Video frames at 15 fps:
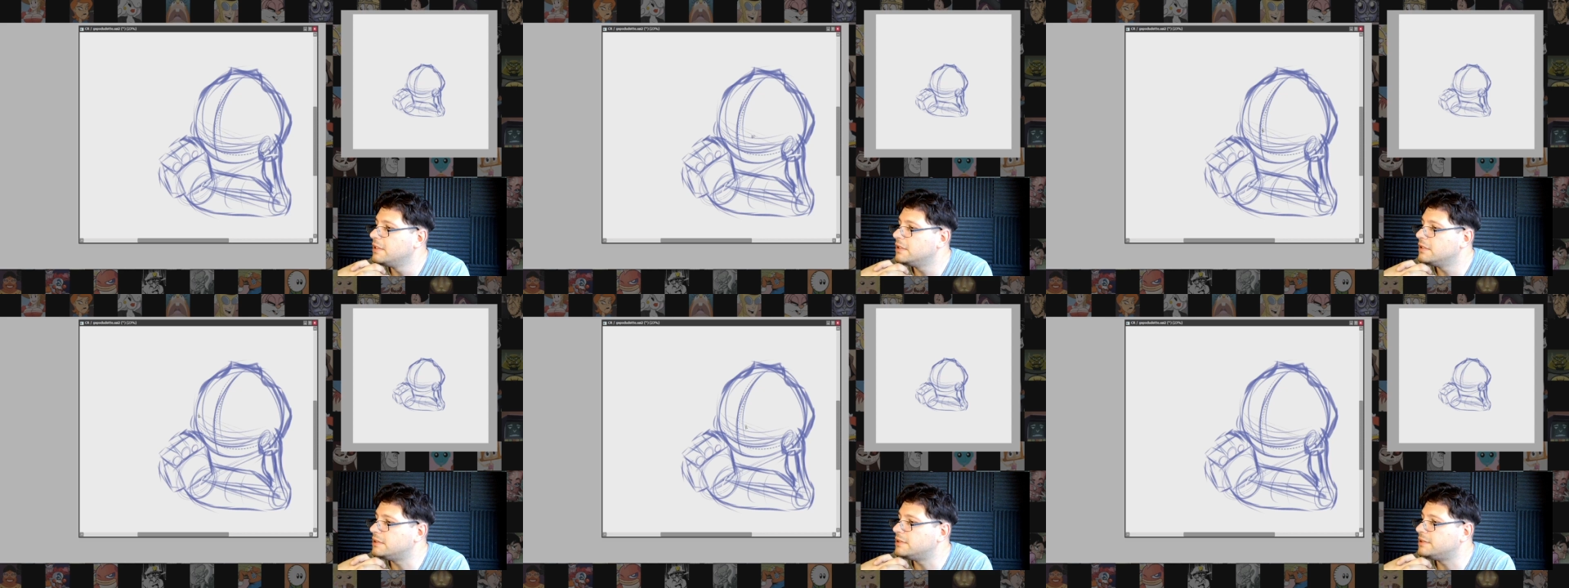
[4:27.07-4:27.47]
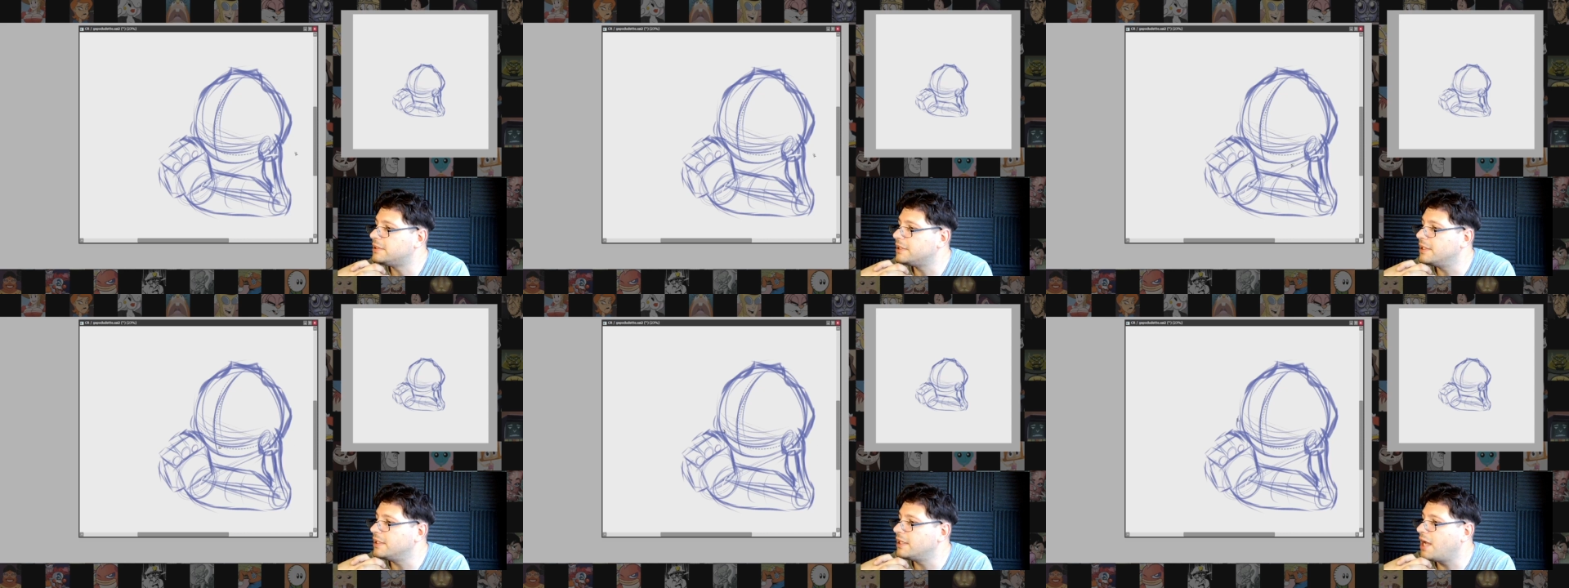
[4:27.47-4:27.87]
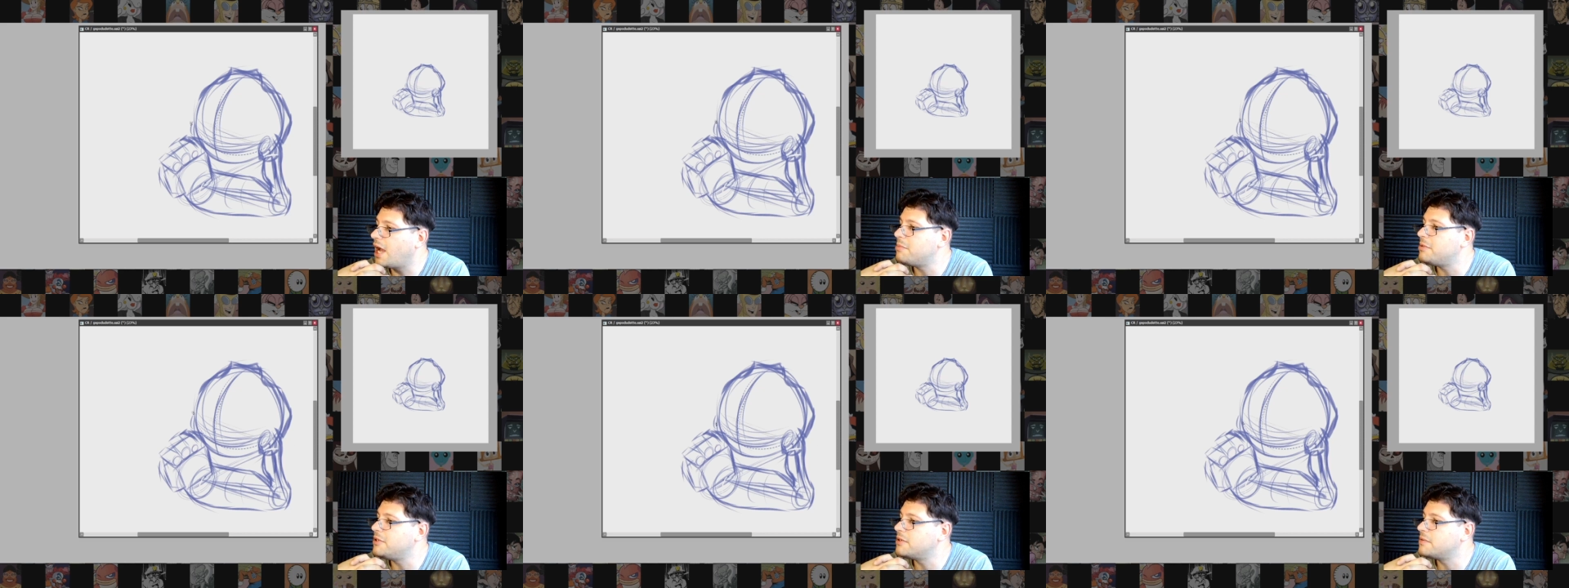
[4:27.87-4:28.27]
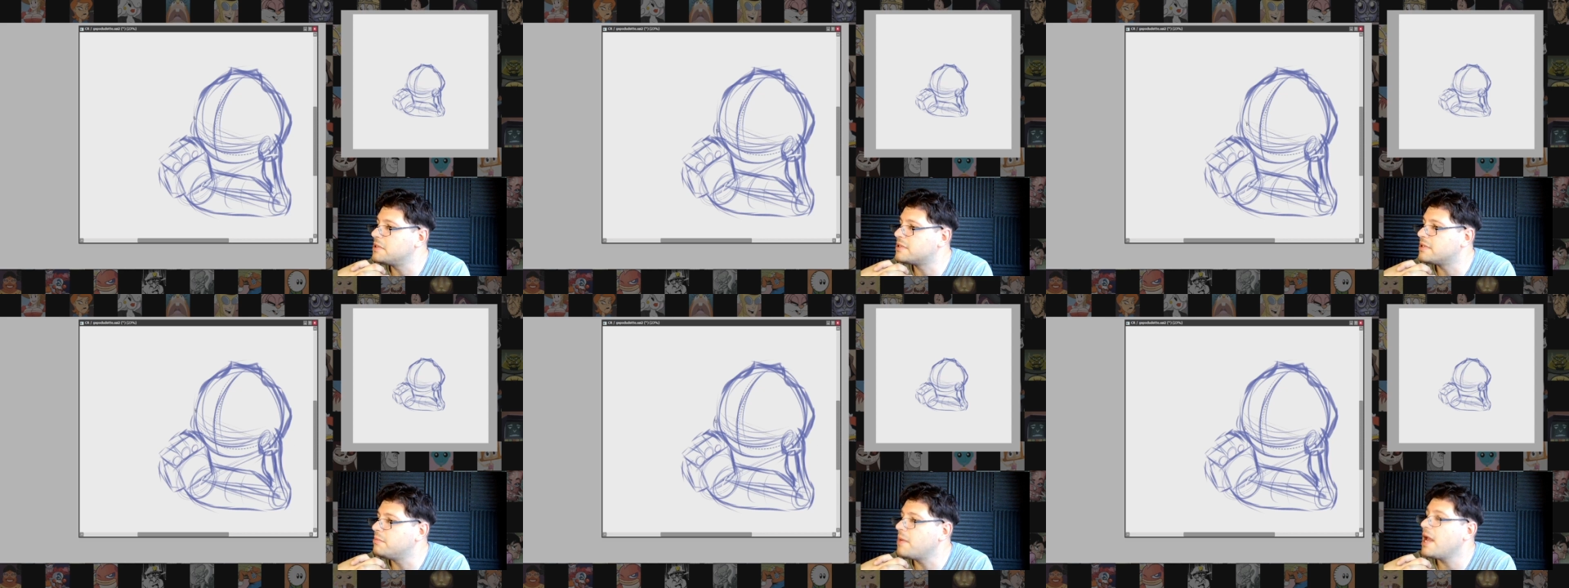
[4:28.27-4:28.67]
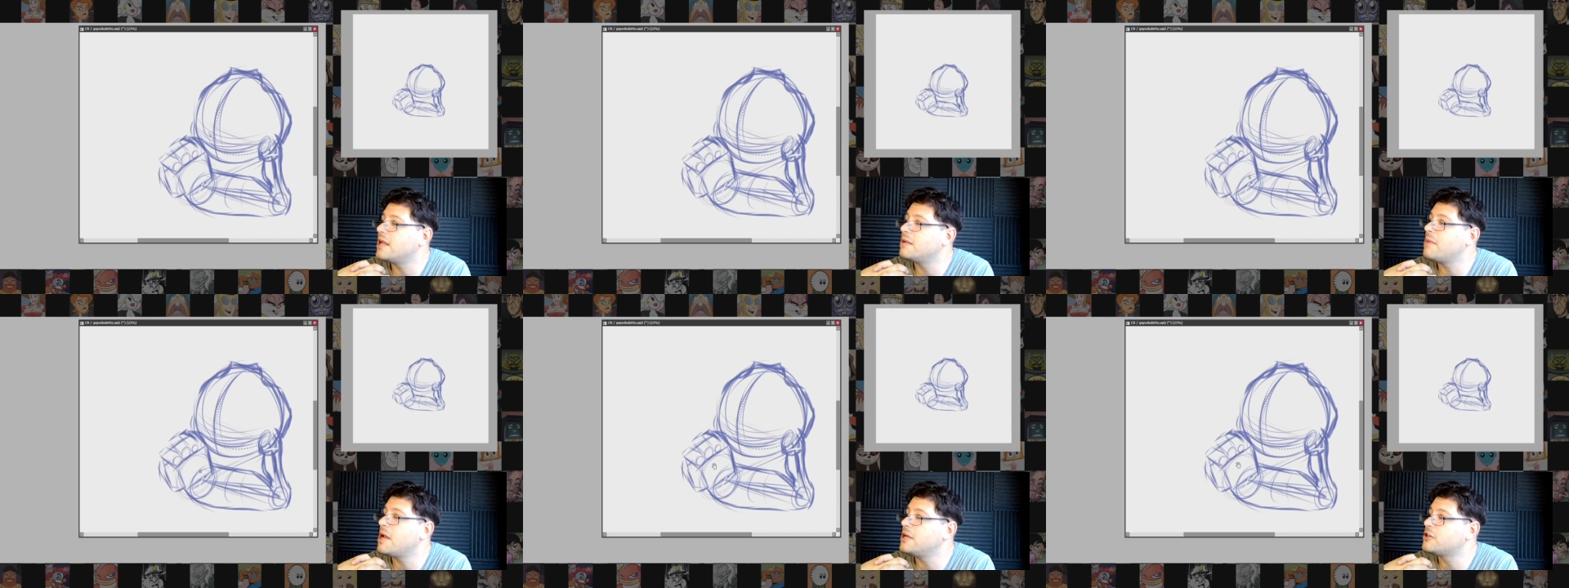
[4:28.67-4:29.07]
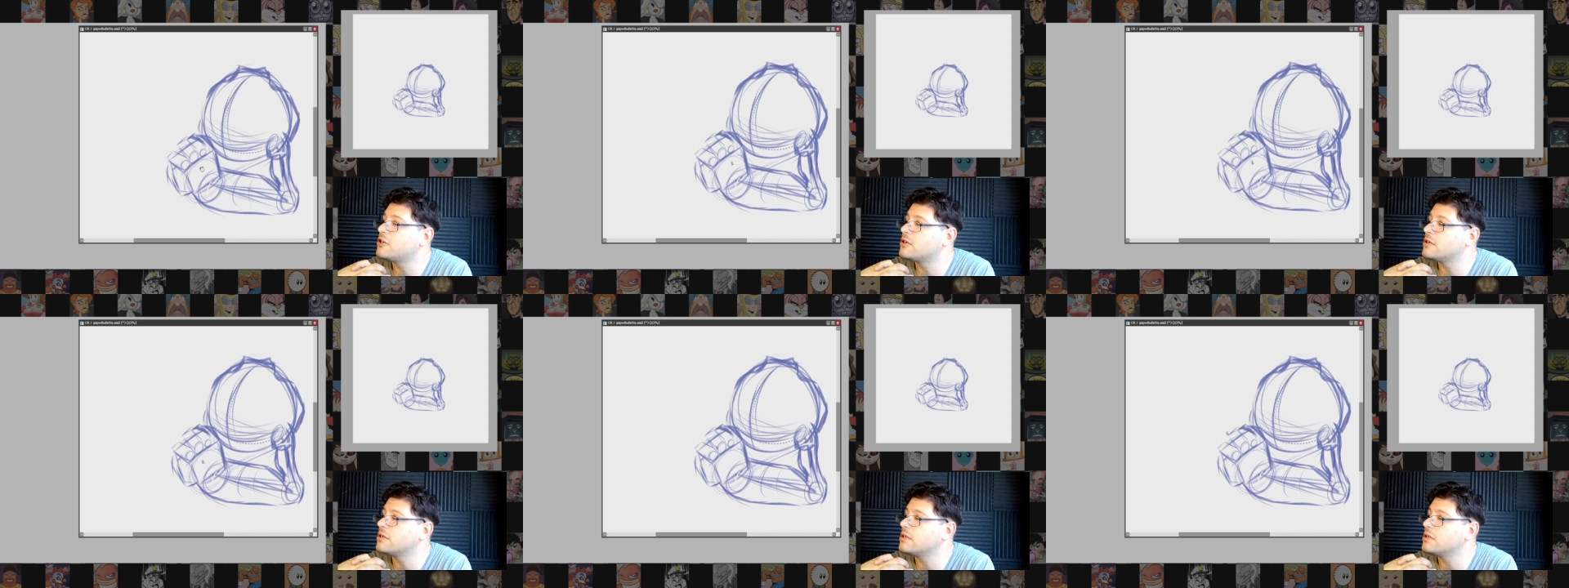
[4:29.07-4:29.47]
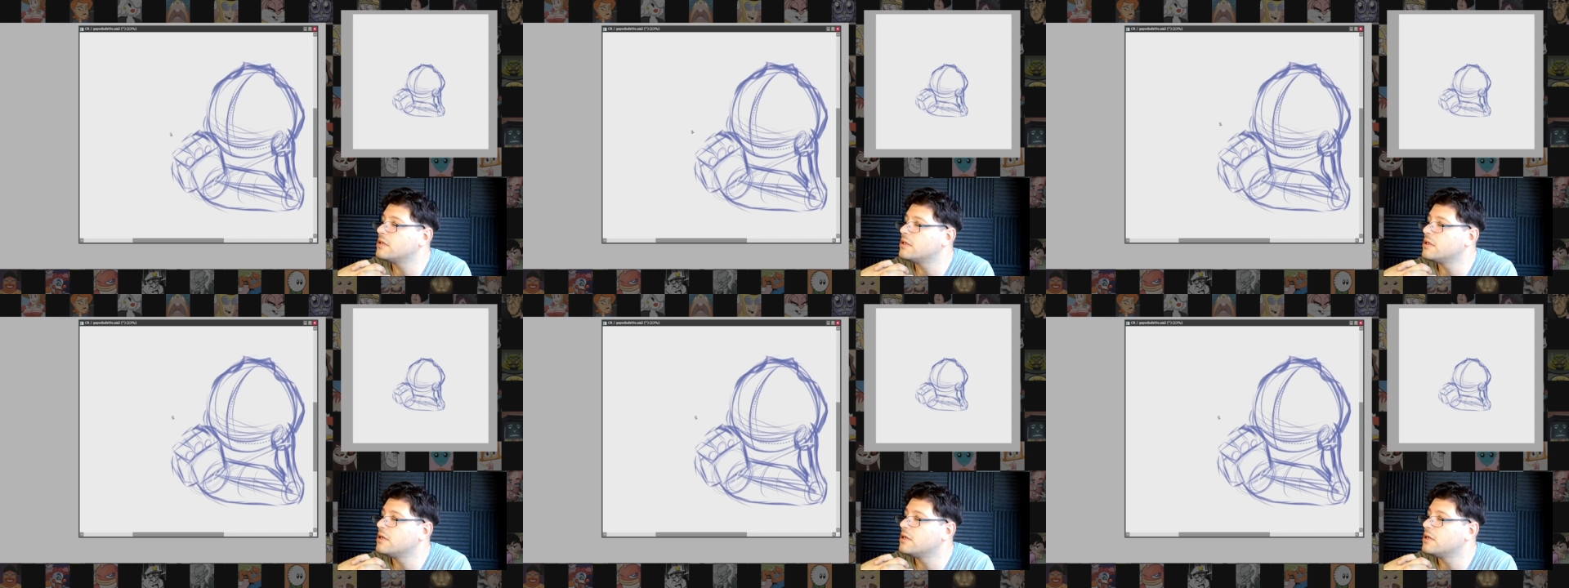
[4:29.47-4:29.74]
Let's see. I've been doing some animation